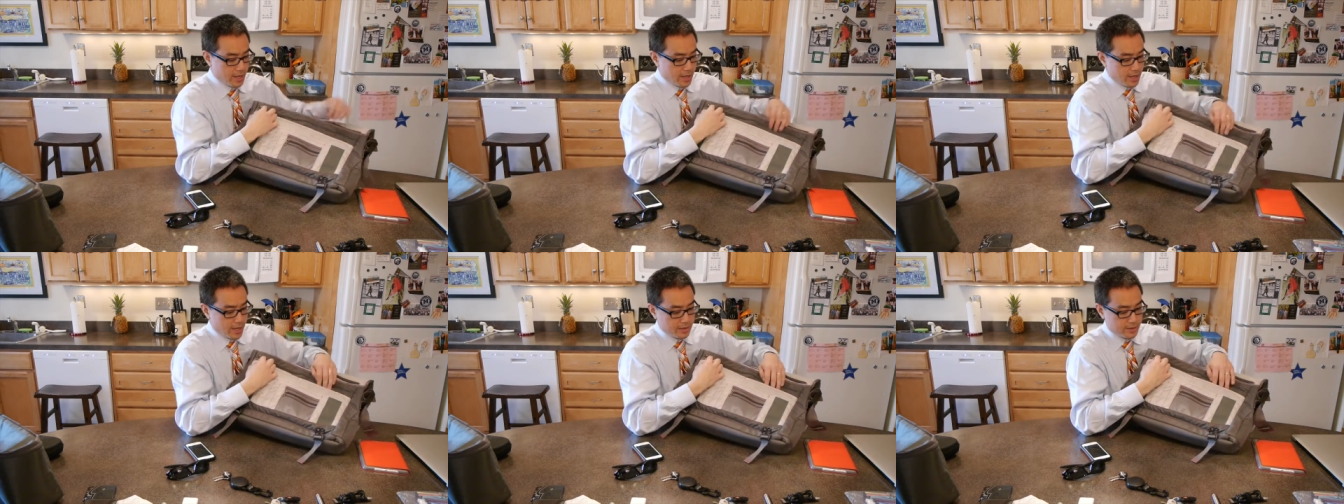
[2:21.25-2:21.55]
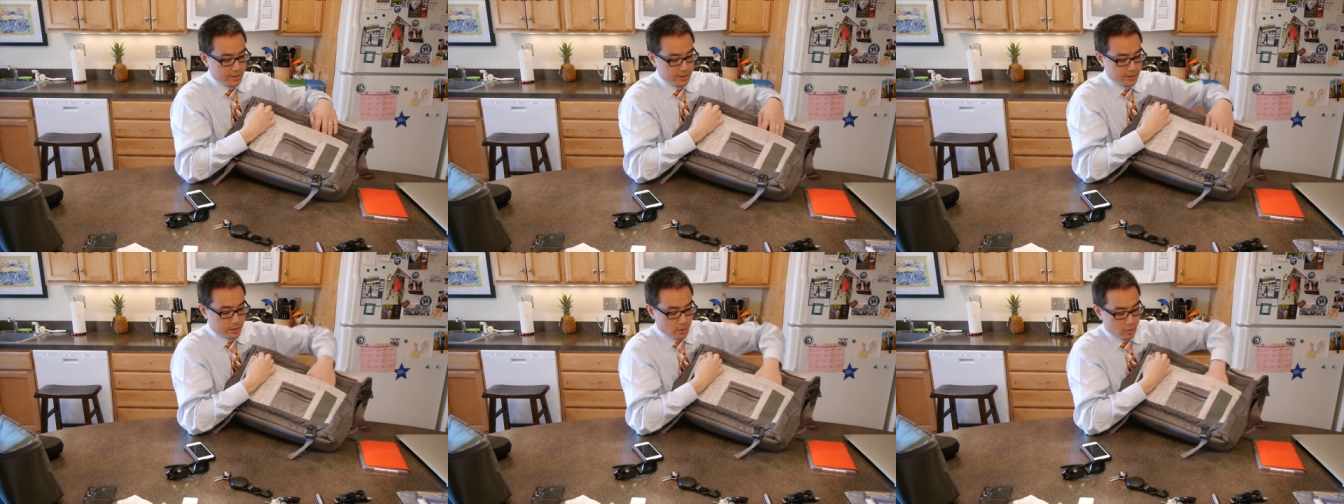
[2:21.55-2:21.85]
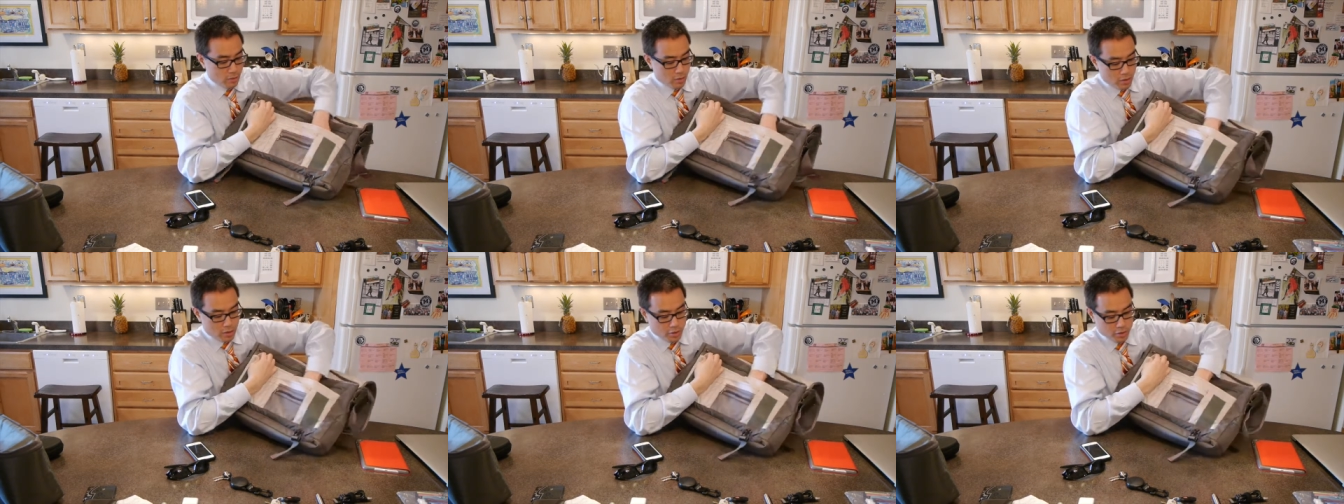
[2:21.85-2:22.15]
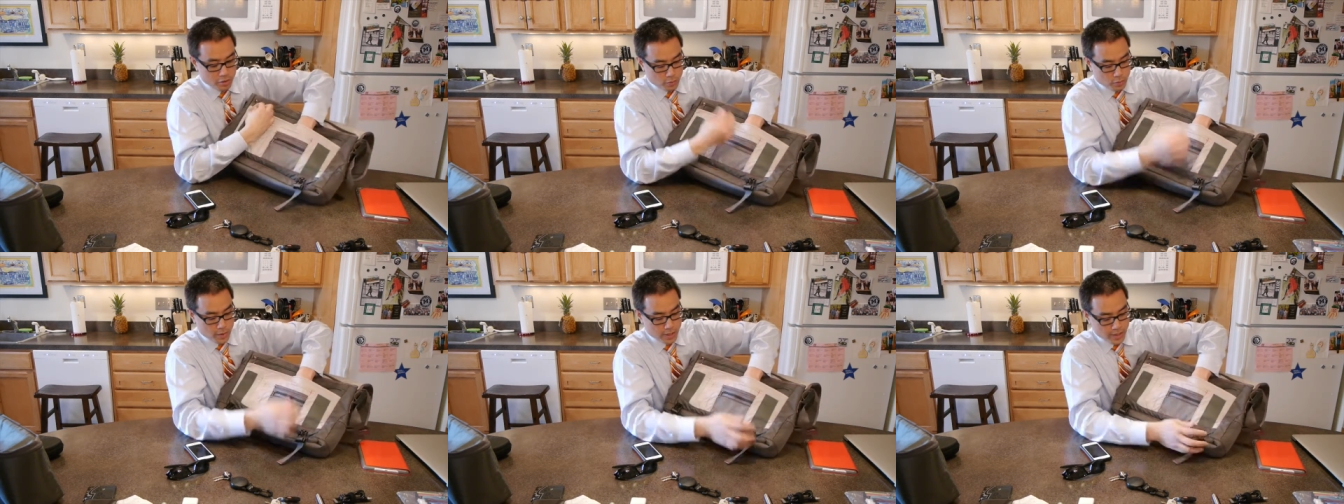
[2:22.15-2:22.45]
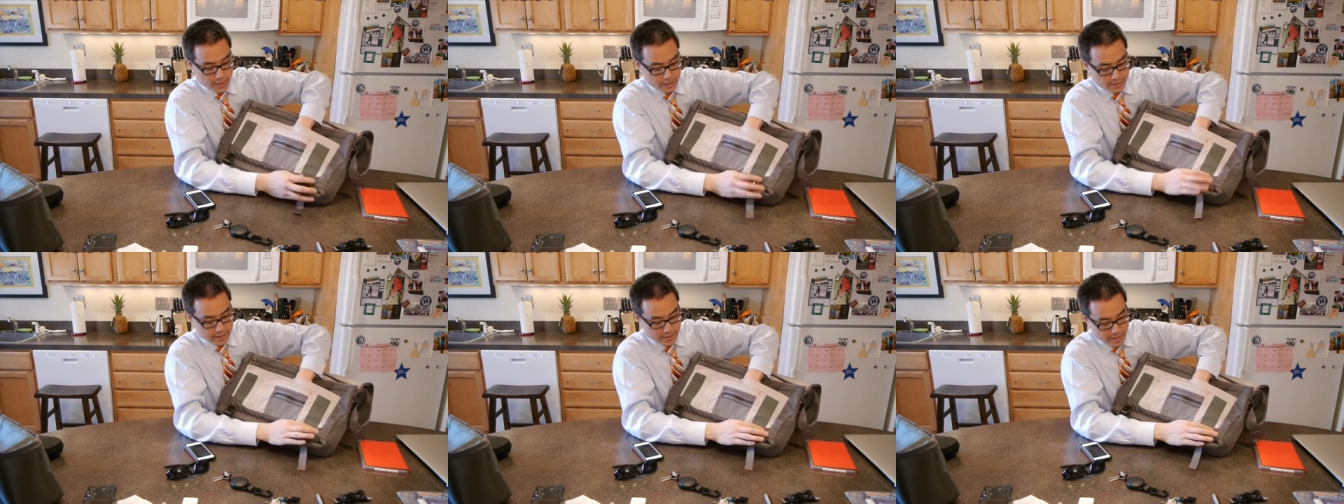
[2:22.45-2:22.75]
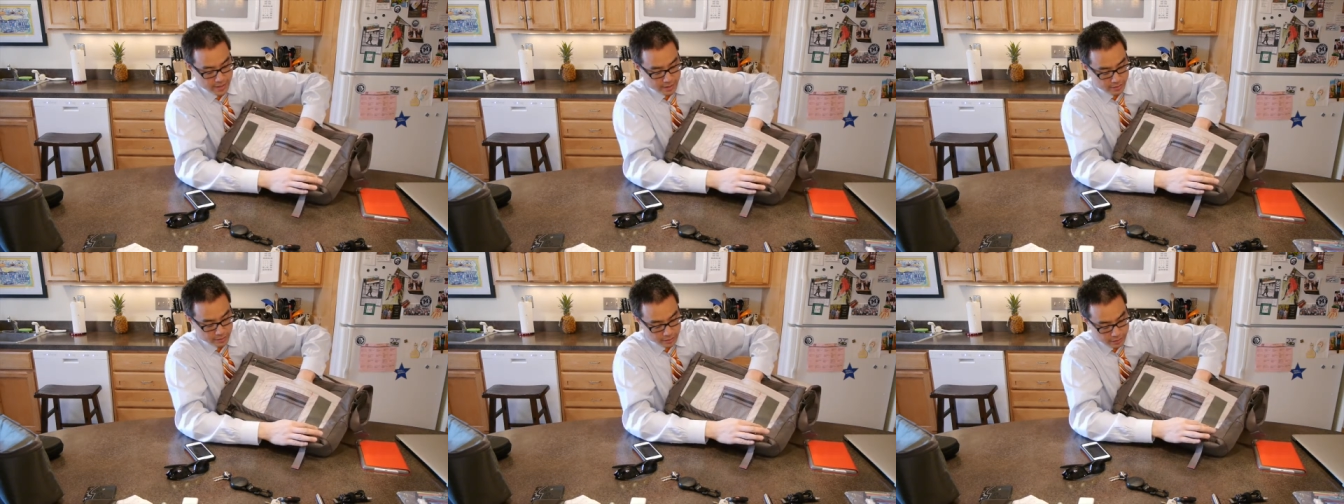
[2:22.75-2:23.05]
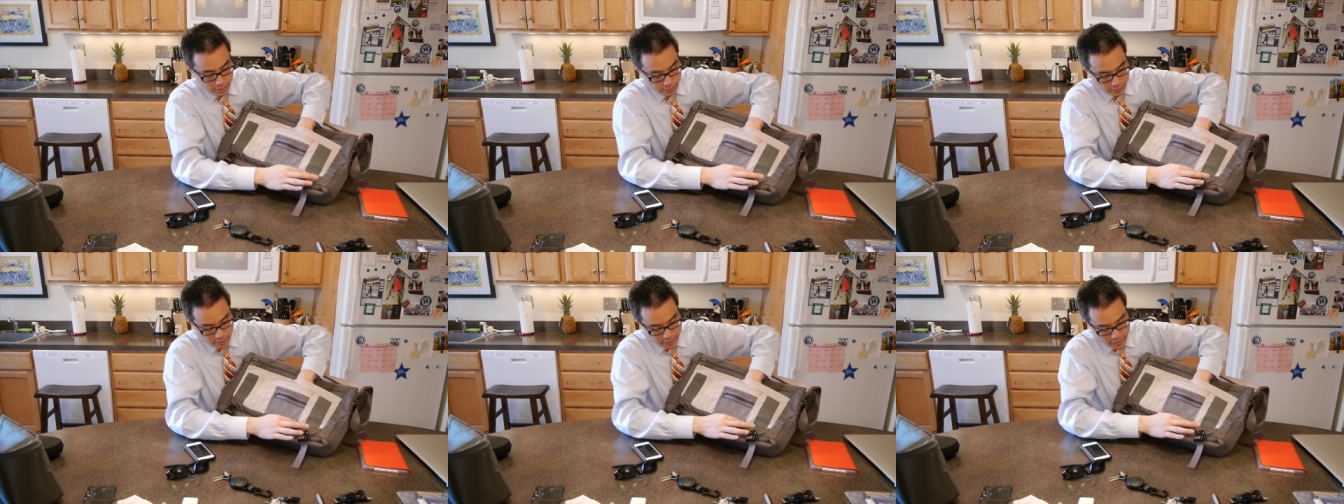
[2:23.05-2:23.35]
and these go all the way down
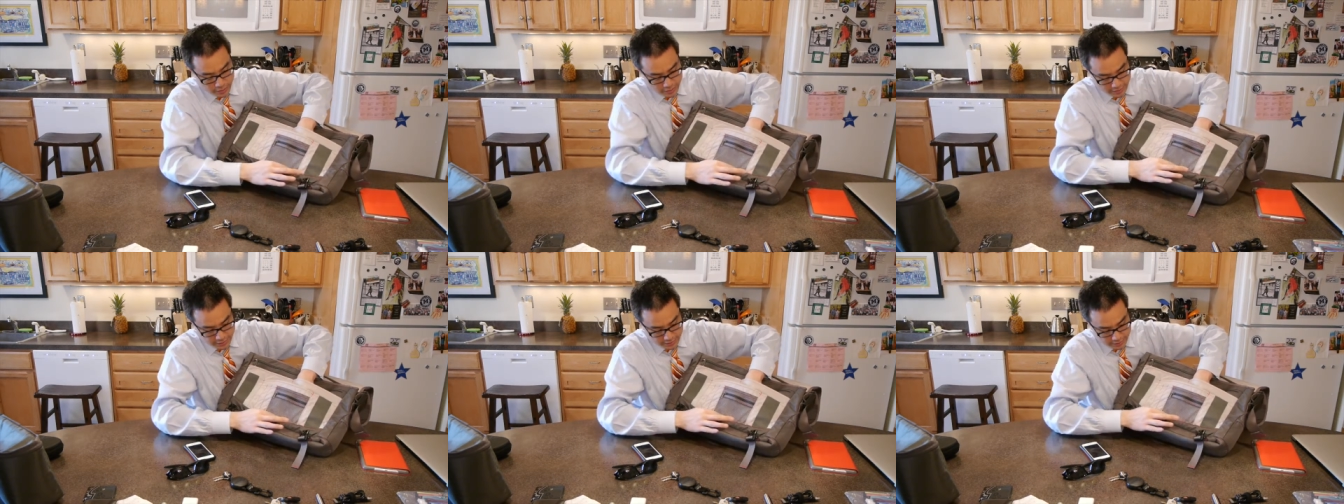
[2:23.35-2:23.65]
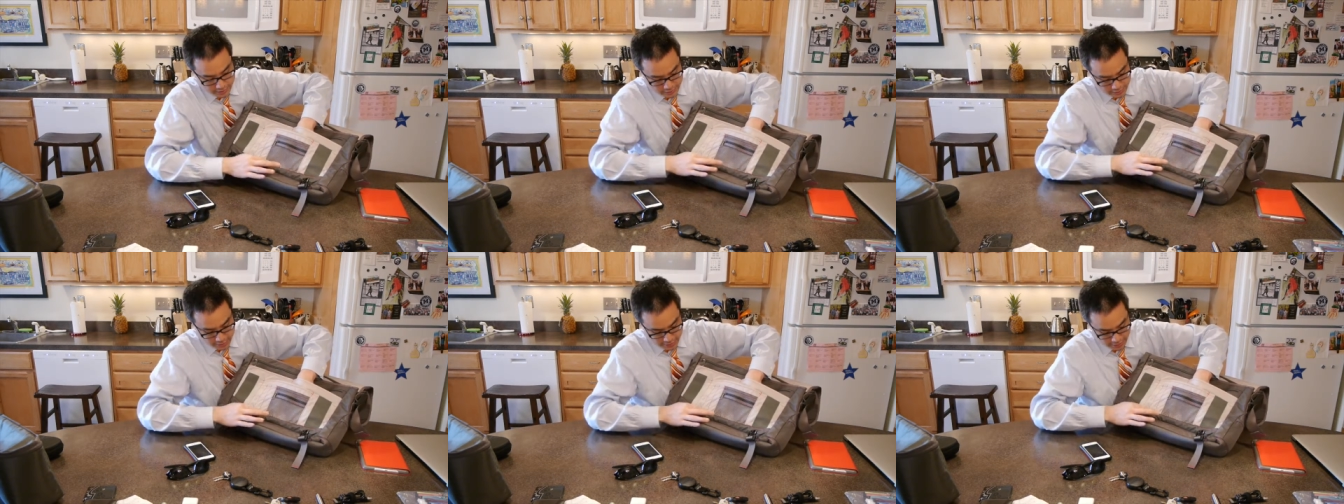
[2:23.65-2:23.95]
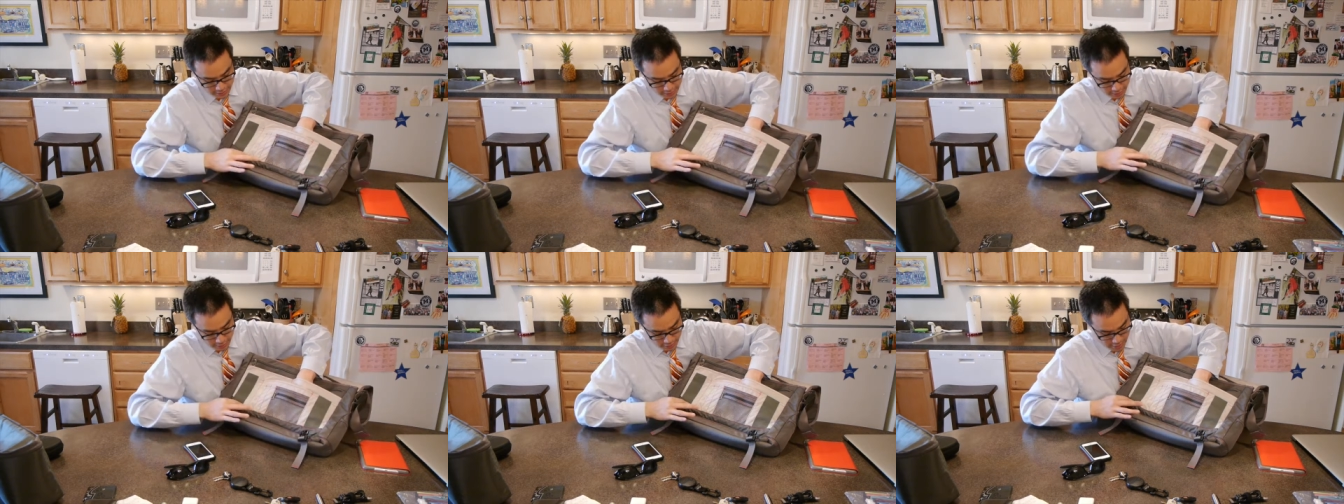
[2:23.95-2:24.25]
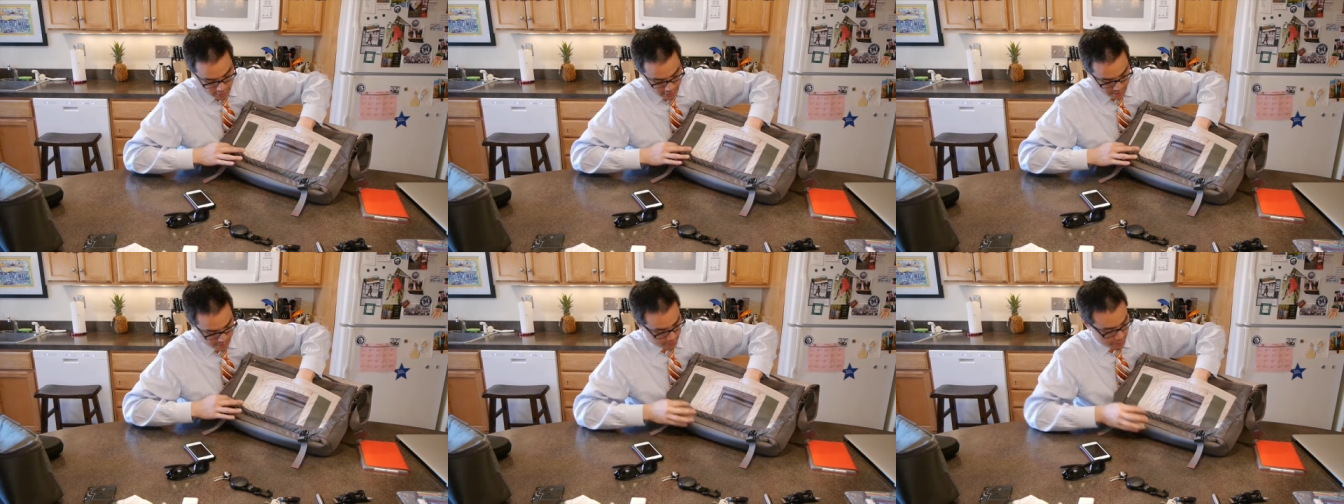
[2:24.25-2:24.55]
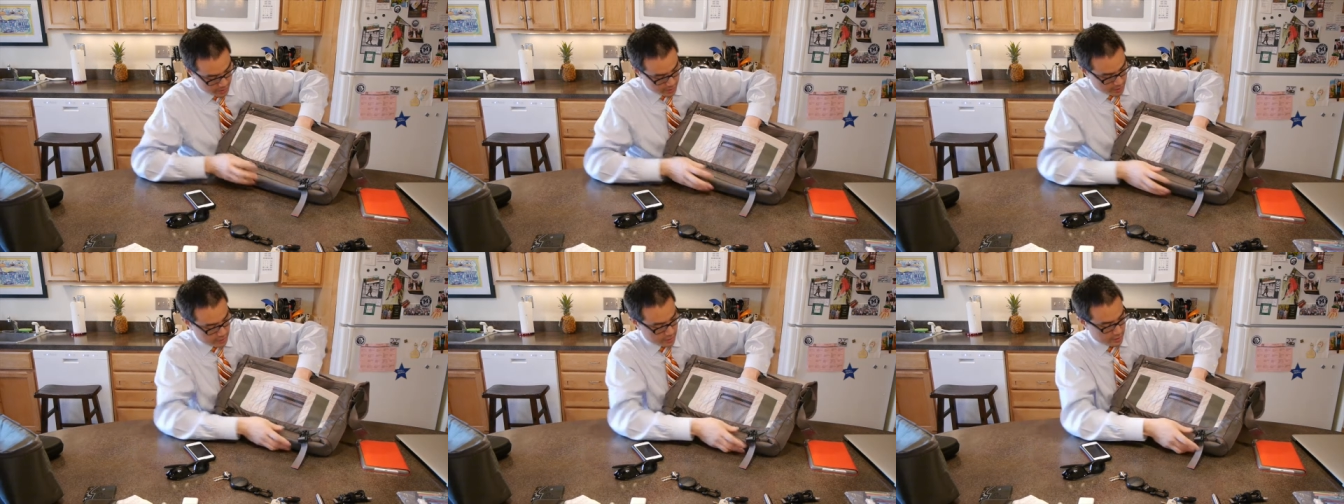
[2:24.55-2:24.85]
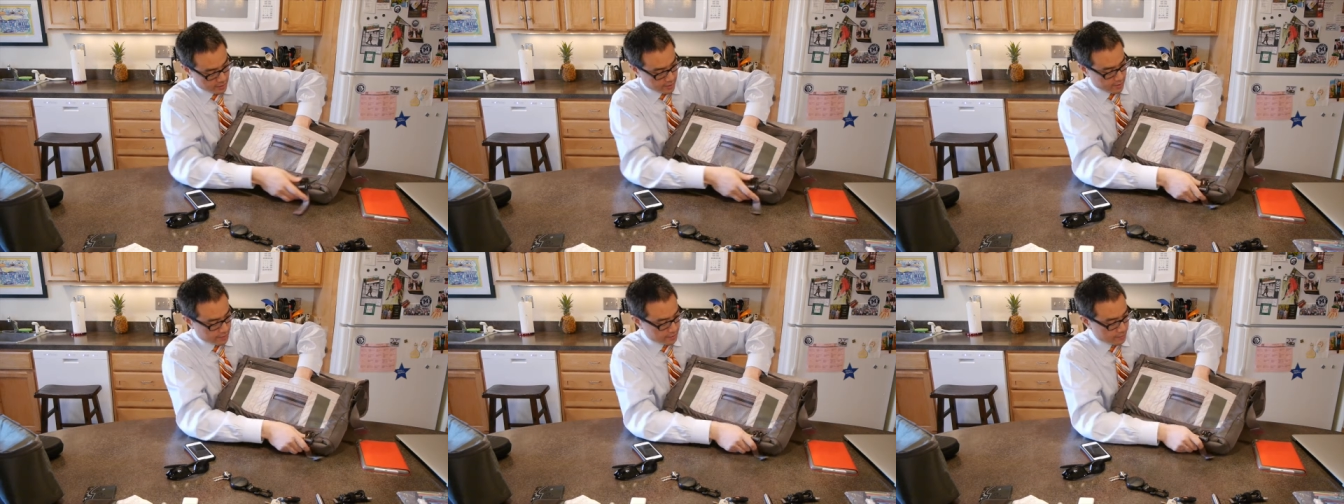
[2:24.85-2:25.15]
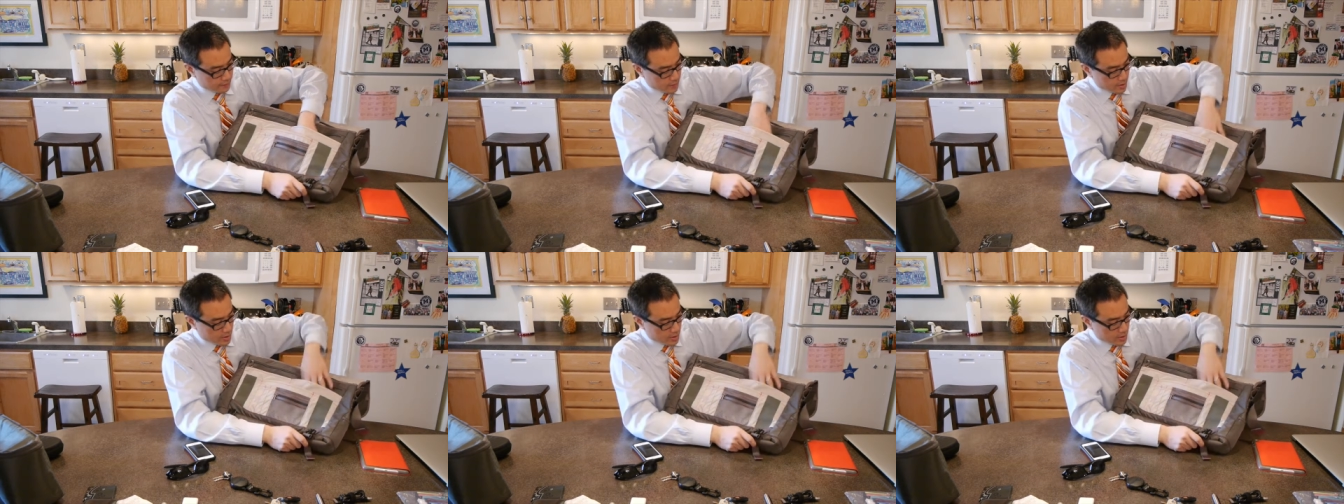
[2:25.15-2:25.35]
to this stitch line right here.